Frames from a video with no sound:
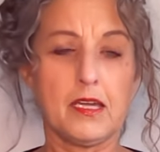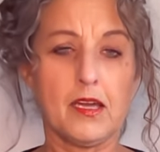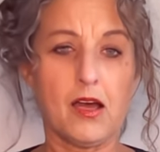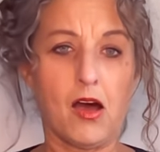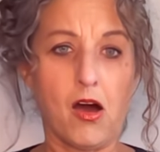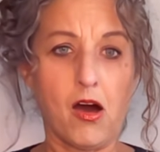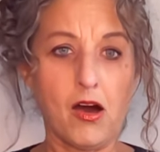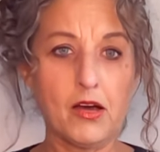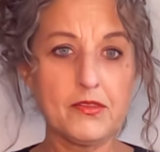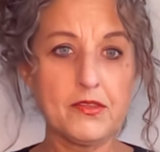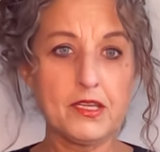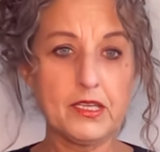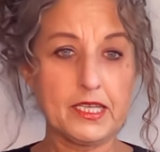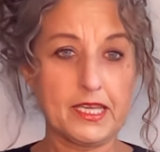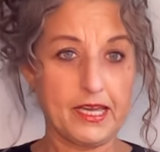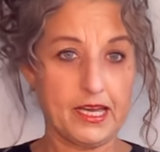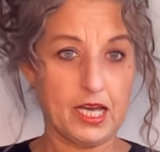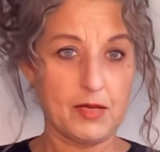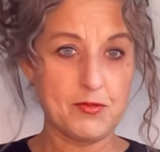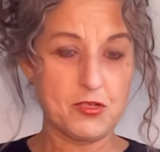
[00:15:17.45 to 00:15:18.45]
on the
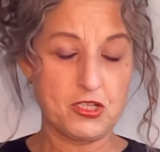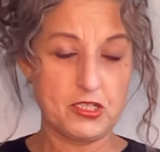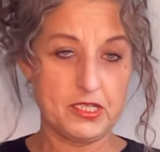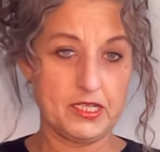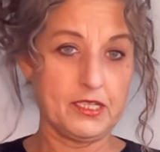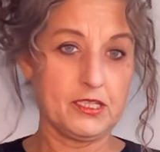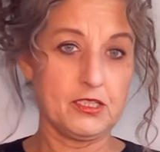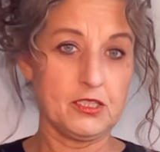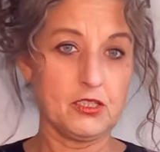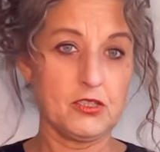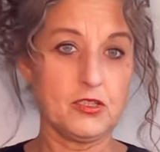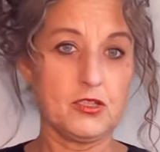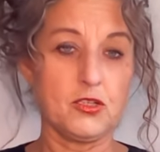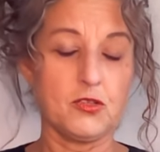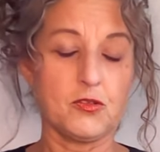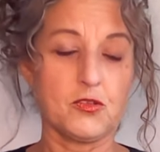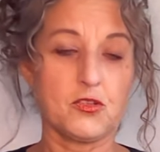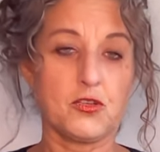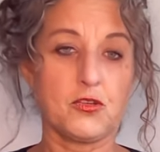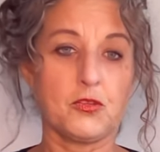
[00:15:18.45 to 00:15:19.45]
caption here in
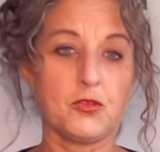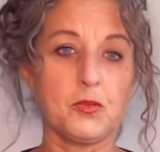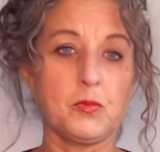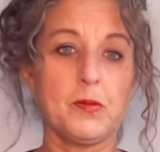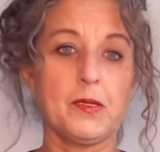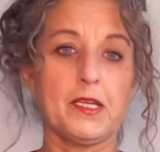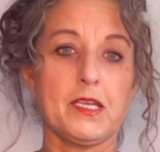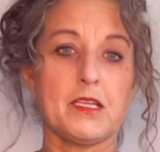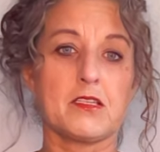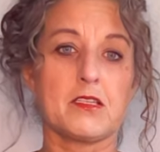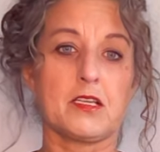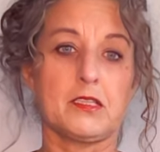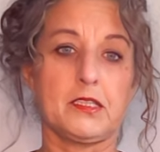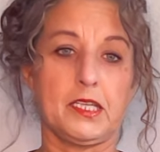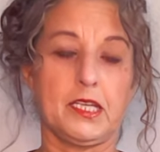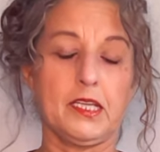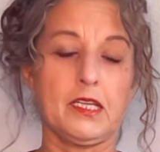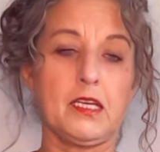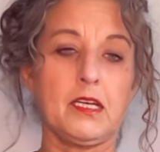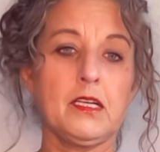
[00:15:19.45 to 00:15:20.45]
YouTube is a
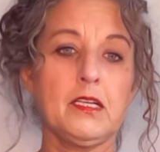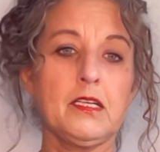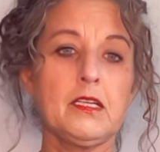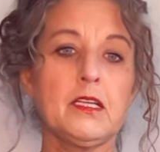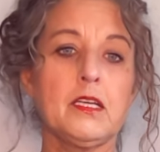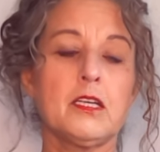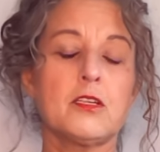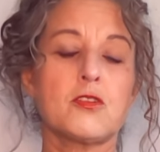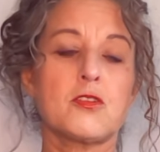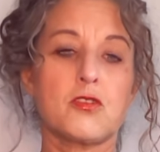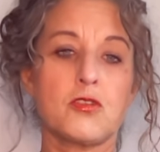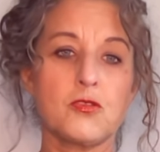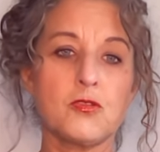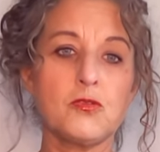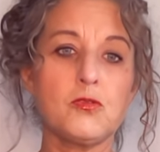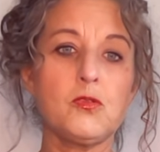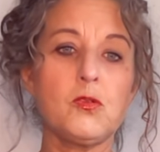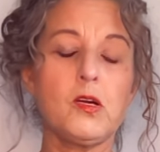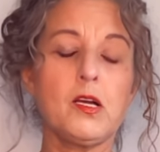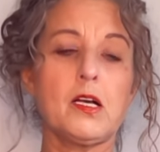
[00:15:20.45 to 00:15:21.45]
link
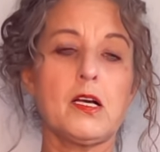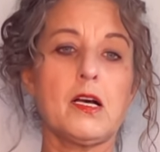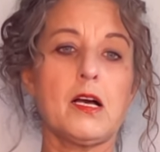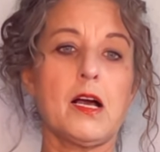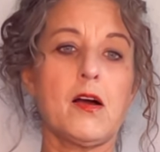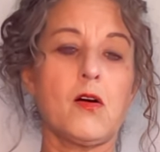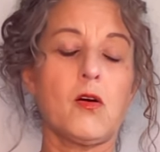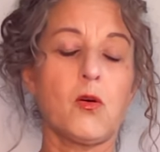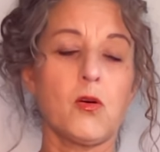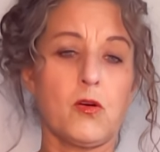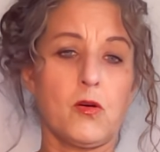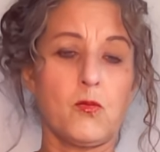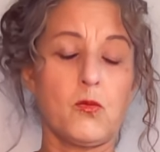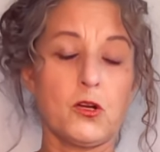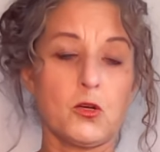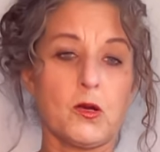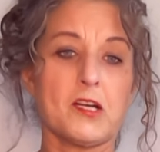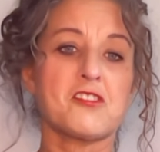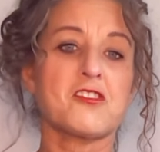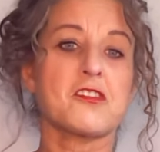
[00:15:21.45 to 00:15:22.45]
to
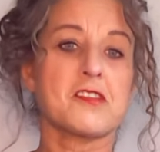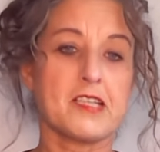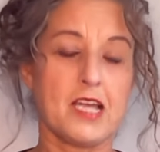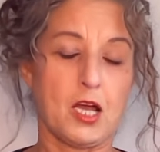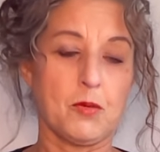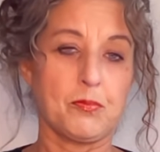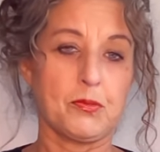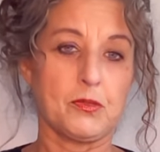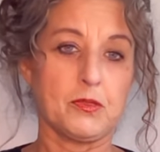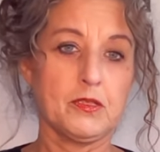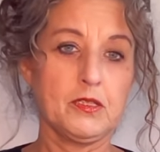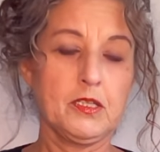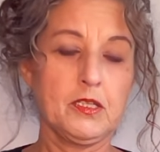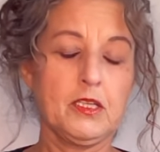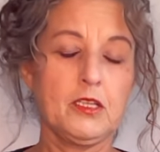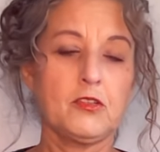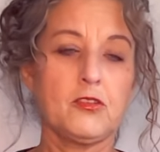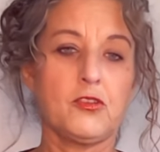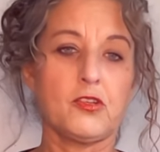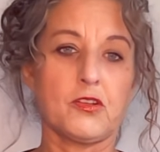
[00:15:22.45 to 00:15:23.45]
request a sample.
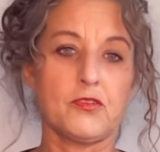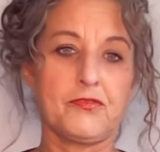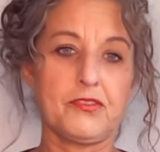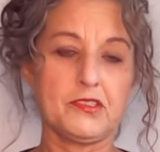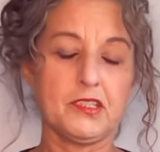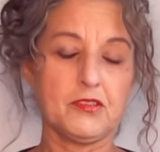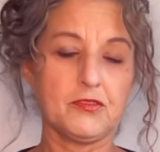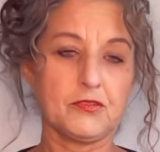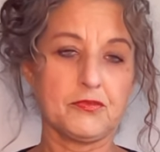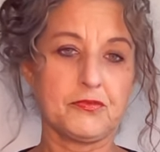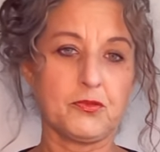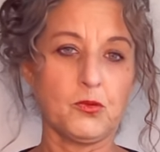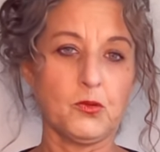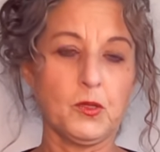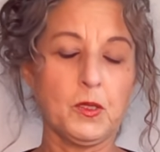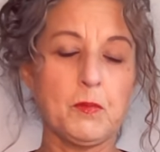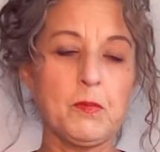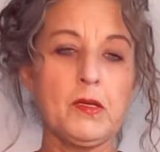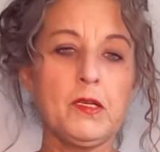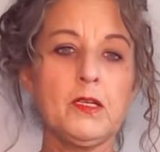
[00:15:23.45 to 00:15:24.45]
You can fill out the
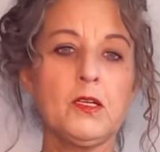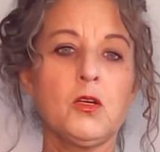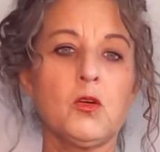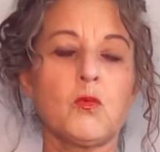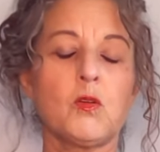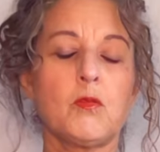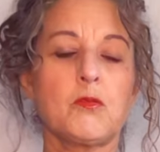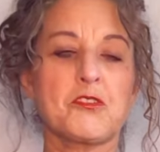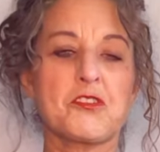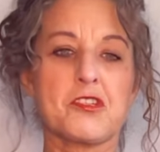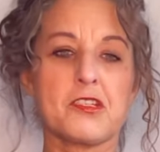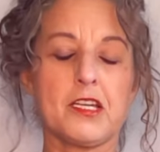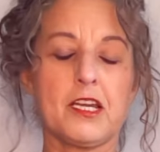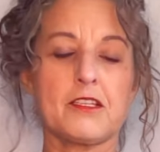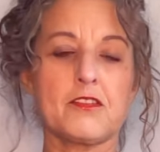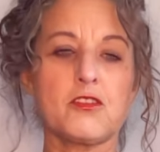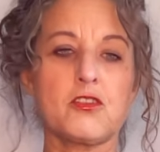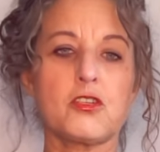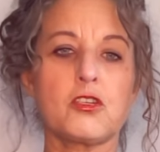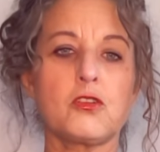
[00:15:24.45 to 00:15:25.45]
form. We will
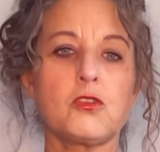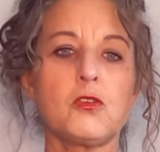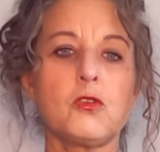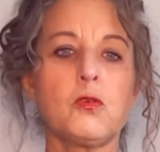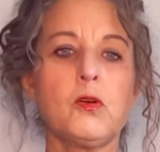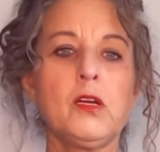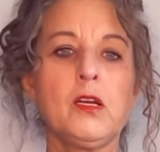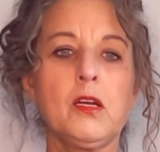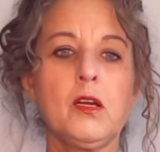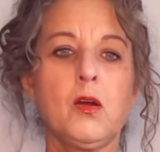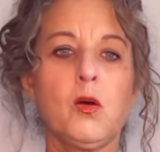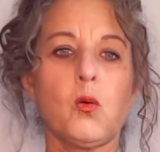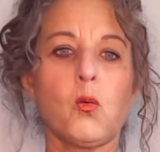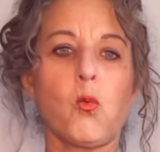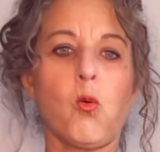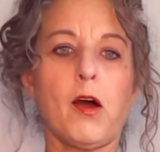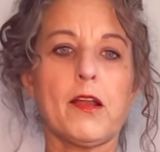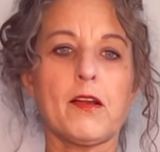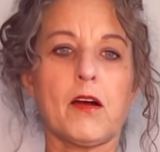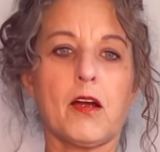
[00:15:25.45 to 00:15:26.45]
send you
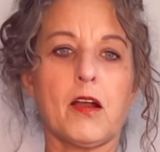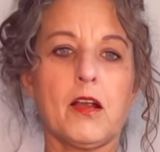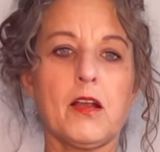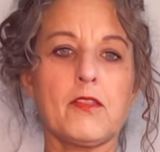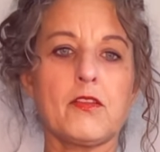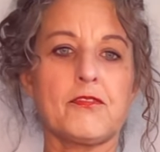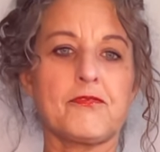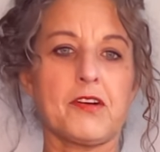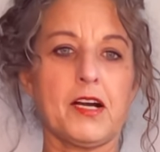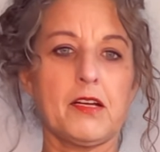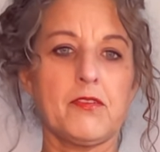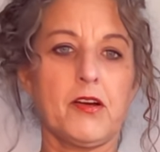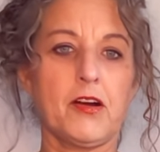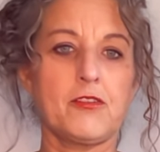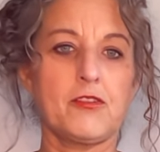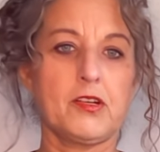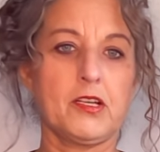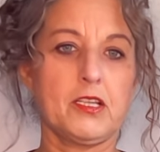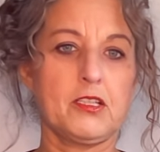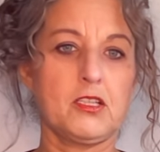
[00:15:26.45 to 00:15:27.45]
what are the
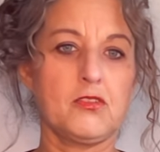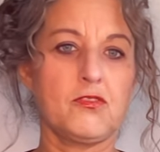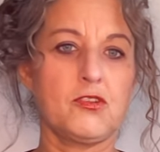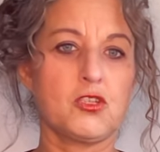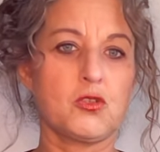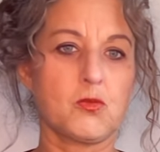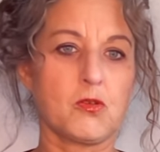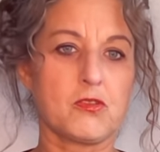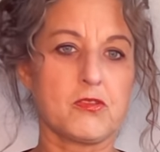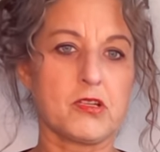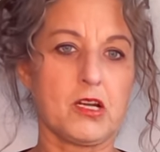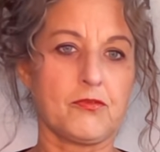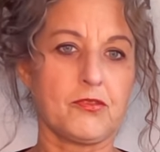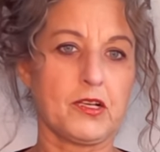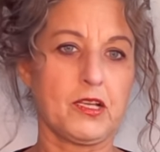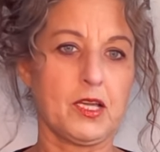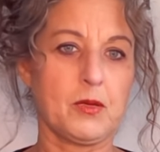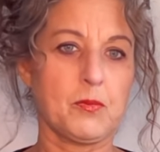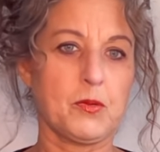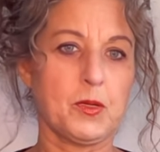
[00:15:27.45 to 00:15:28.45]
500 individual softwood
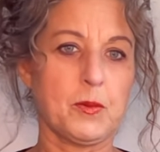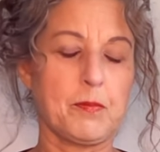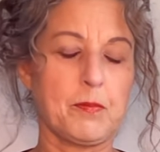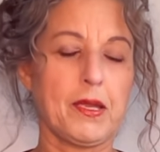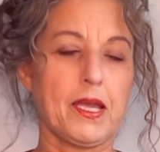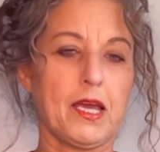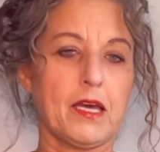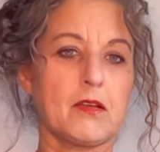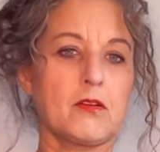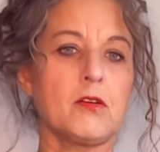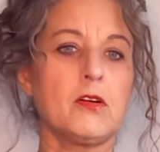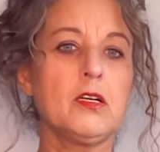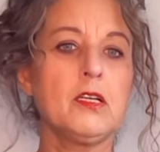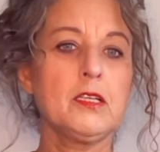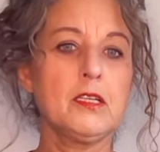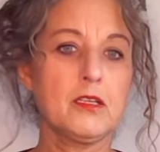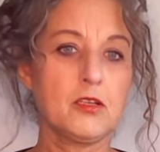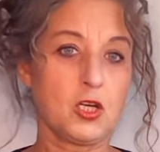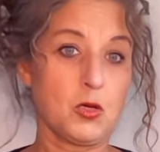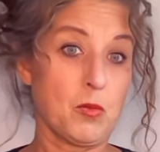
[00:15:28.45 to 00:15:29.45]
lumber and panel
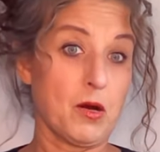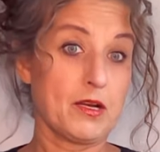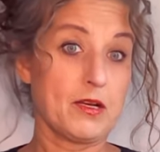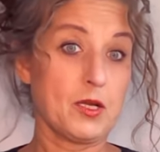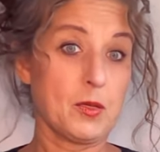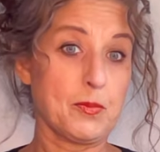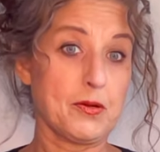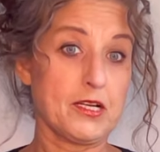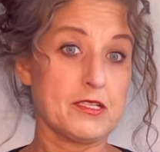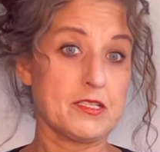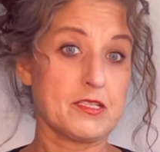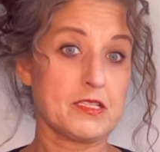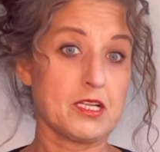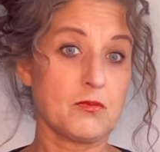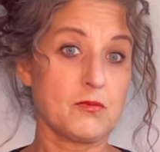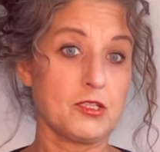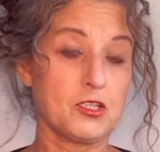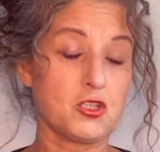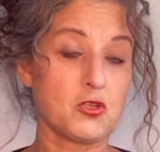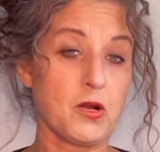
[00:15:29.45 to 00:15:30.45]
commodity prices that
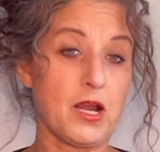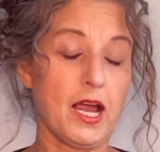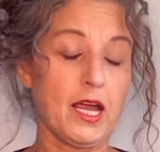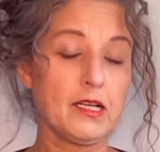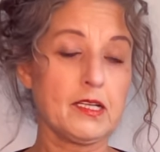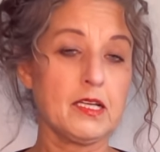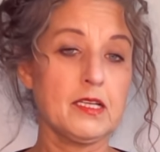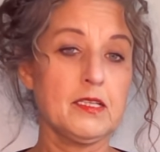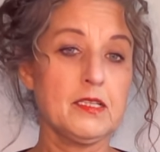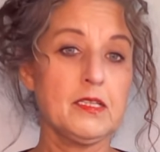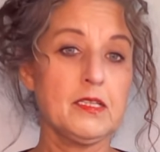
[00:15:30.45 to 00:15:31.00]
we track